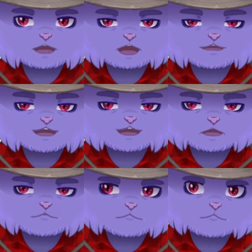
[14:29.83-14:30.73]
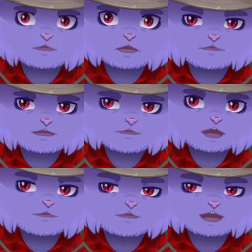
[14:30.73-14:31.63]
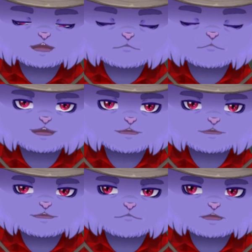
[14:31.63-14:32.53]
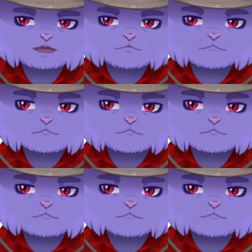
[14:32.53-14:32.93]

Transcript: so that they could continue stealing money forever, right?